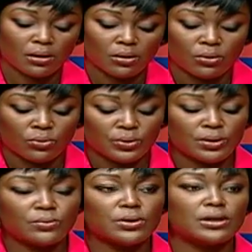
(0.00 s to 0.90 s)

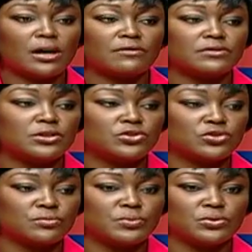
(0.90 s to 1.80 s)
we would have
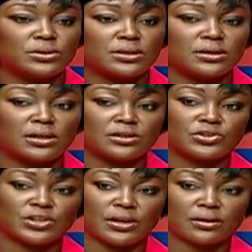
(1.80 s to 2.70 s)
distributed a
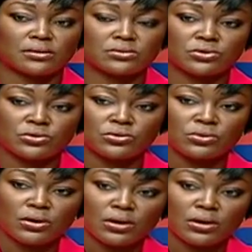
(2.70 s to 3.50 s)
check to